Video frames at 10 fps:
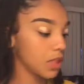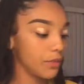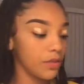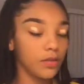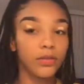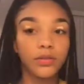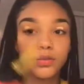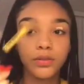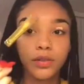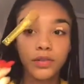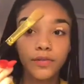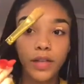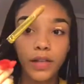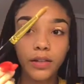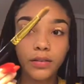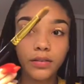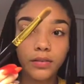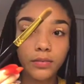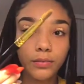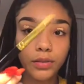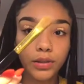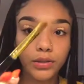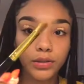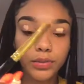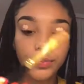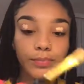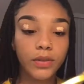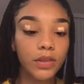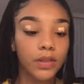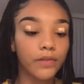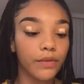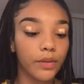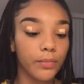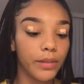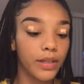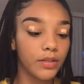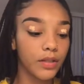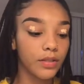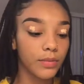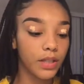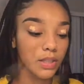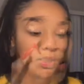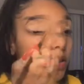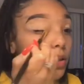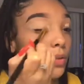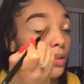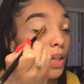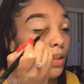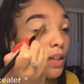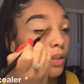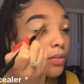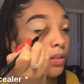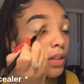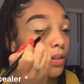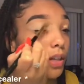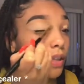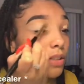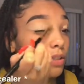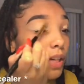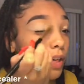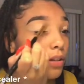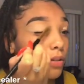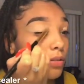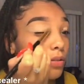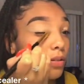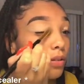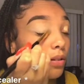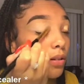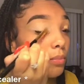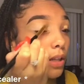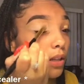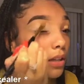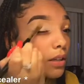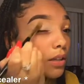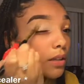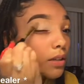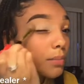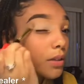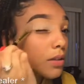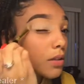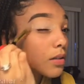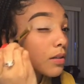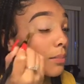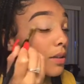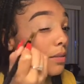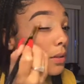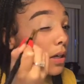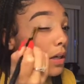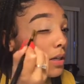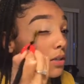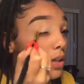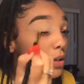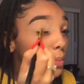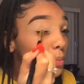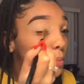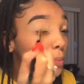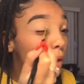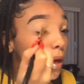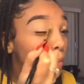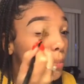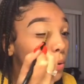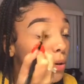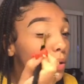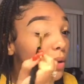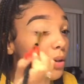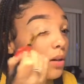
And we're just going to use this flat brush from BH Cosmetics. And the reason I like using a light shadow on my lid is because it makes my eyeshadow pop more.